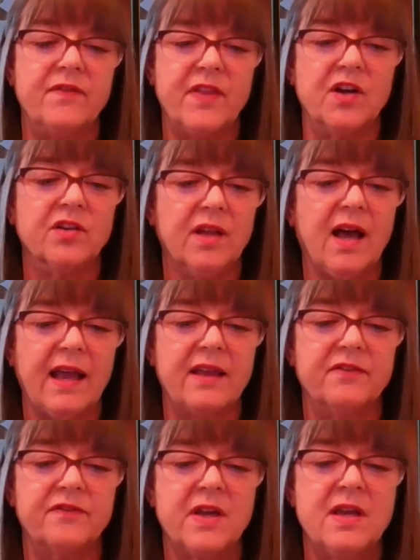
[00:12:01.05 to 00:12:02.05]
of their
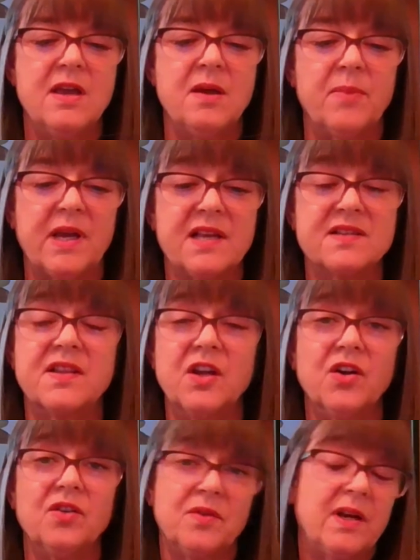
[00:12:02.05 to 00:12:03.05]
life because
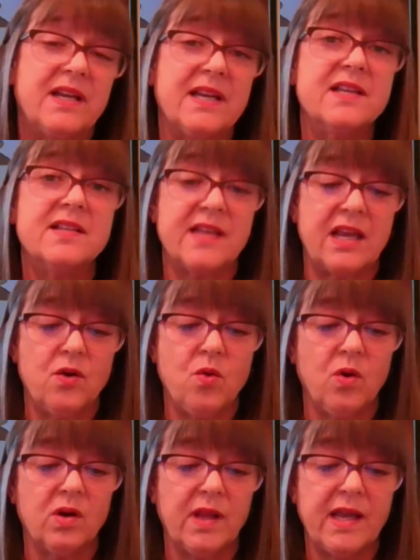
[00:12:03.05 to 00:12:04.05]
there is a
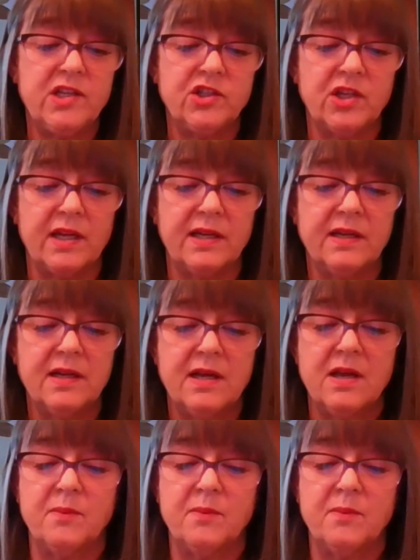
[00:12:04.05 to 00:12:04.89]
correlation